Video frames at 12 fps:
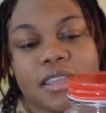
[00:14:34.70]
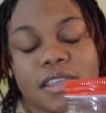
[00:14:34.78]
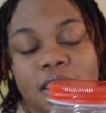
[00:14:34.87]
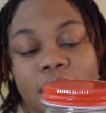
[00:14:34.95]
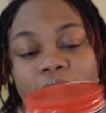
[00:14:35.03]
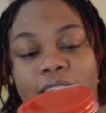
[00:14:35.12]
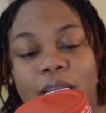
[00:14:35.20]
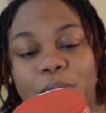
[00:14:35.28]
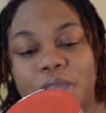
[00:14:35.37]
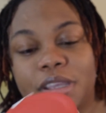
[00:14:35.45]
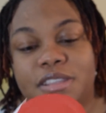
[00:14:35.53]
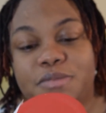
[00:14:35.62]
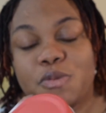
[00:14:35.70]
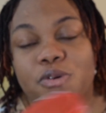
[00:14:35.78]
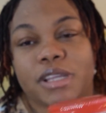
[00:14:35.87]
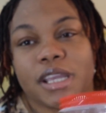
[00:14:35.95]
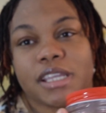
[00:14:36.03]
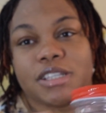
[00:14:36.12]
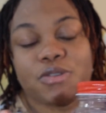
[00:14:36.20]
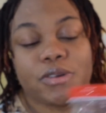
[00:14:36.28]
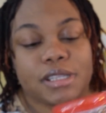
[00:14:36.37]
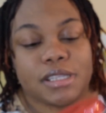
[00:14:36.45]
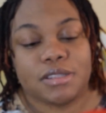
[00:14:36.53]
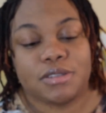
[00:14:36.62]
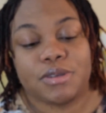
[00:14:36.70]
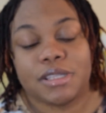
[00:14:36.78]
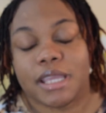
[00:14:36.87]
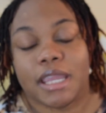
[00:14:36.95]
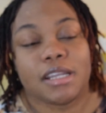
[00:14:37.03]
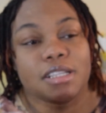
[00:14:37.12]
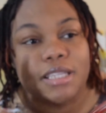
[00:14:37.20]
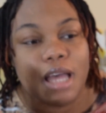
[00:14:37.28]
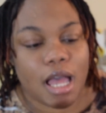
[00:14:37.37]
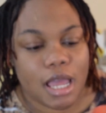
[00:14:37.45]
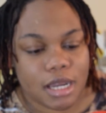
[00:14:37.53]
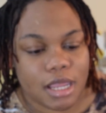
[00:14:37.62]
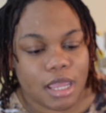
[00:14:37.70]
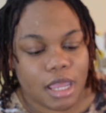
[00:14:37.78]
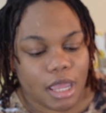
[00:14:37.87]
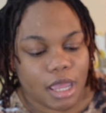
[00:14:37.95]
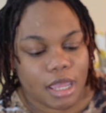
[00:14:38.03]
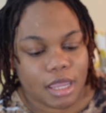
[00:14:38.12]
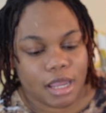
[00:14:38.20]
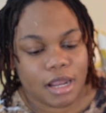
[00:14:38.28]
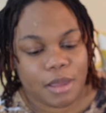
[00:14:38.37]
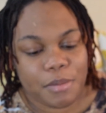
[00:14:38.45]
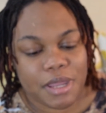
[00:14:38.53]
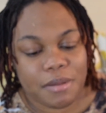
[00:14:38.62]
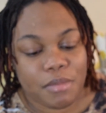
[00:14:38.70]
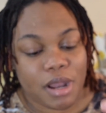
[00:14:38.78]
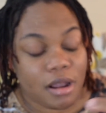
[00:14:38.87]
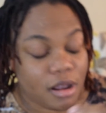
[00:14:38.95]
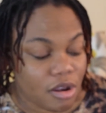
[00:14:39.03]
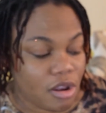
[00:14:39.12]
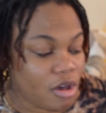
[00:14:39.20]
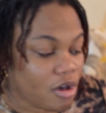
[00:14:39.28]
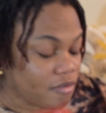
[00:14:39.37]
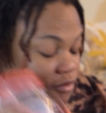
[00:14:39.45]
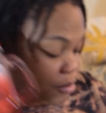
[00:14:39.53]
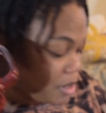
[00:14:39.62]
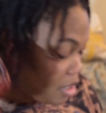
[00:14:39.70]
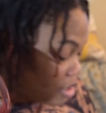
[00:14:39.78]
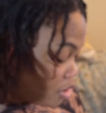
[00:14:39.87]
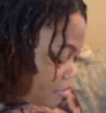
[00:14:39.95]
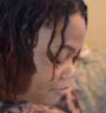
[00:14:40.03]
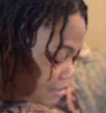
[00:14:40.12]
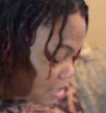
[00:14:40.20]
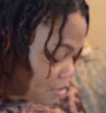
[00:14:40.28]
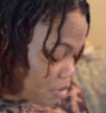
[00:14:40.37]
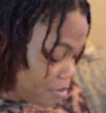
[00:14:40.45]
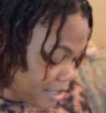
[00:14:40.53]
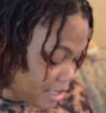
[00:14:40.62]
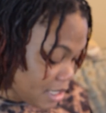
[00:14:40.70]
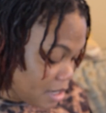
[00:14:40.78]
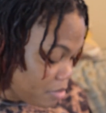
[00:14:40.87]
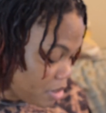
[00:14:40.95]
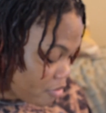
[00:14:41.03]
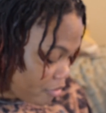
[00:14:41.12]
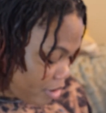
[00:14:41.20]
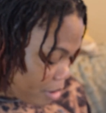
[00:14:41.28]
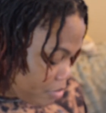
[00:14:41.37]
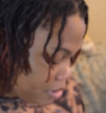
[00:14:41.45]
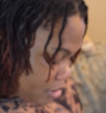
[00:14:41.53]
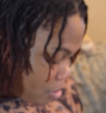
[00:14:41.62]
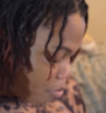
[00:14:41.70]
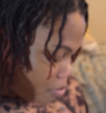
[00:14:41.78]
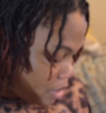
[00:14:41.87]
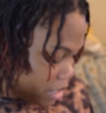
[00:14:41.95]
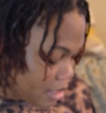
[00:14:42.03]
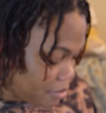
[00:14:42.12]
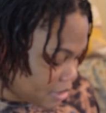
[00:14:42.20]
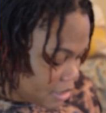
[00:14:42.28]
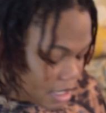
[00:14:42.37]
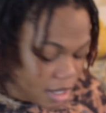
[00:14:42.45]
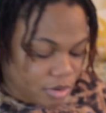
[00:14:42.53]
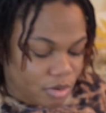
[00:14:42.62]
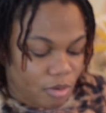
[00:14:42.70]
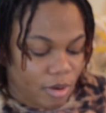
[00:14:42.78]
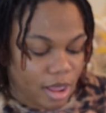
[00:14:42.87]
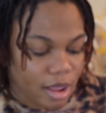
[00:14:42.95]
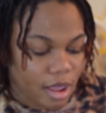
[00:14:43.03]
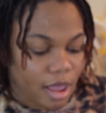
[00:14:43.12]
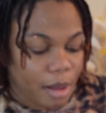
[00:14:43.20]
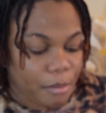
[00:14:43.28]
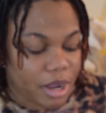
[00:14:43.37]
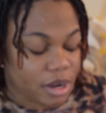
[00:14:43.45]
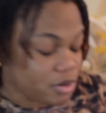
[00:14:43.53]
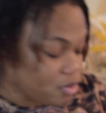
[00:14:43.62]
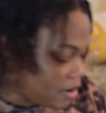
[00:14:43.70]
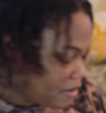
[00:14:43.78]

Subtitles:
you can make a smoothie and you throw it into it and it's gone. You know what I mean? Me love this. When I see it, me grab it up, man. I'm say, you know what? I'm gonna do a